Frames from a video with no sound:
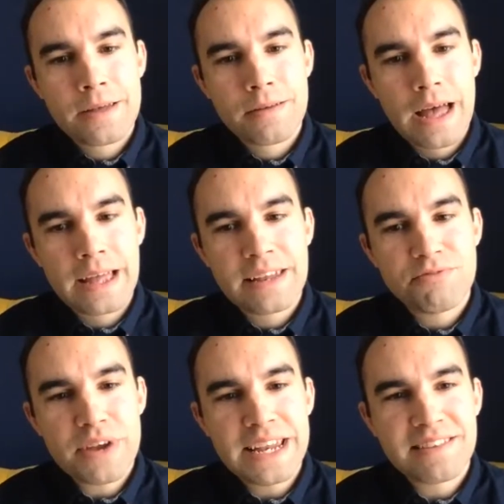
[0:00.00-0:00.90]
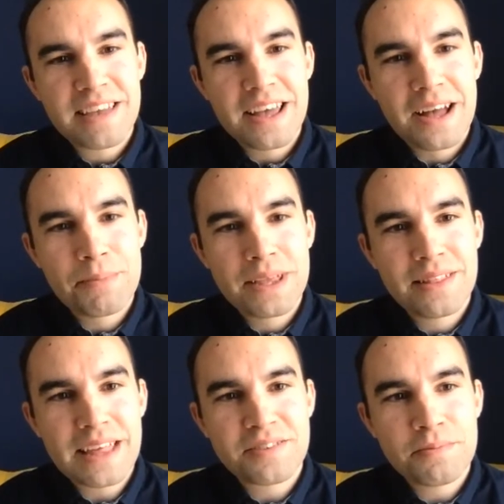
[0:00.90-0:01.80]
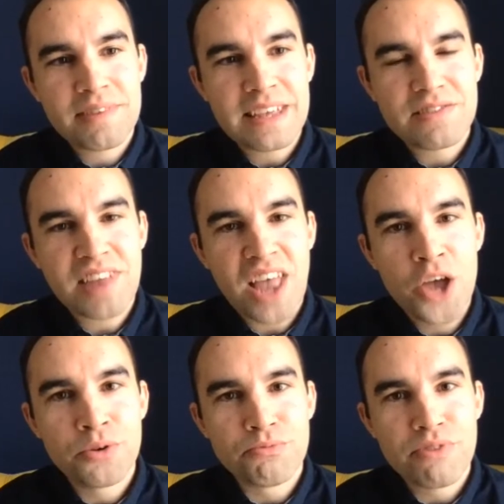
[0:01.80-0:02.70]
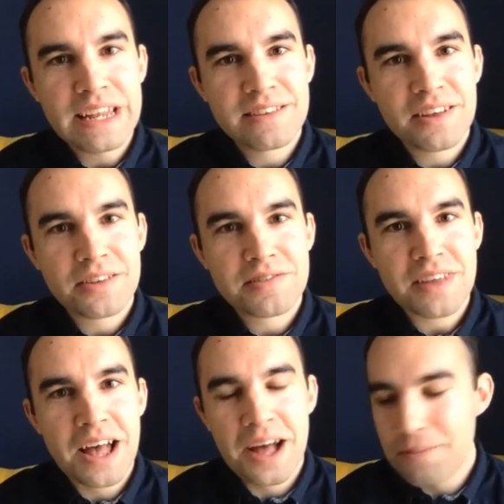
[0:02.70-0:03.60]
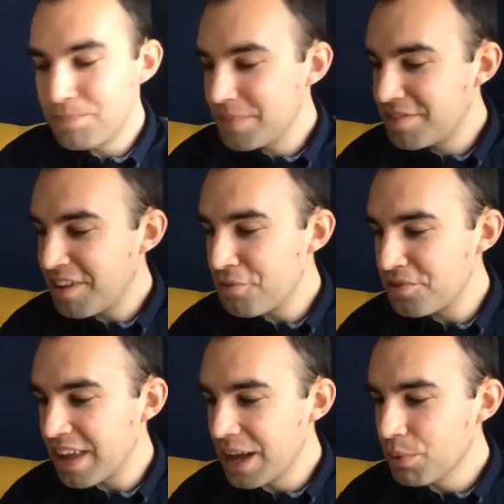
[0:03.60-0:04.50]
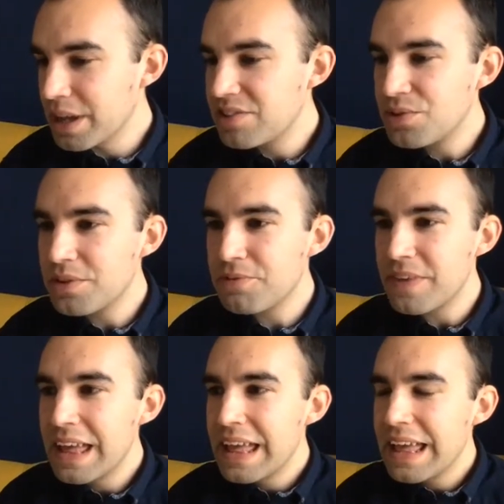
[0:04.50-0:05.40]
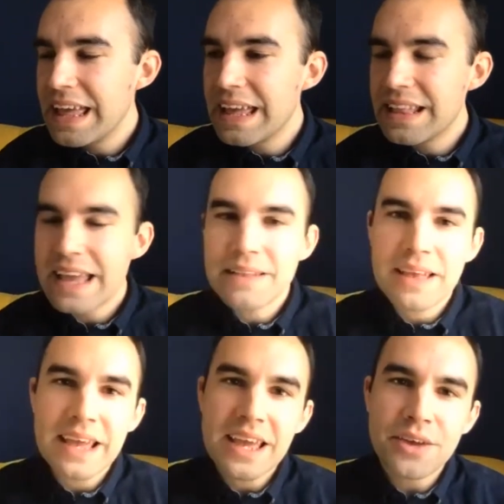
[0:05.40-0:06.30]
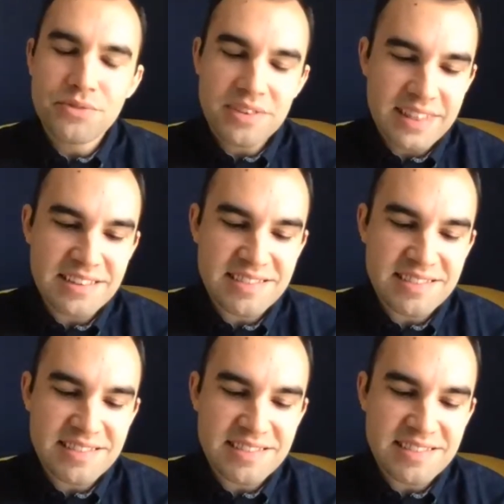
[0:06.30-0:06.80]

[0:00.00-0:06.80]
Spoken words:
and it really, I mean, the SMMT's tone really does dovetail. Well, it's sort of, it goes into this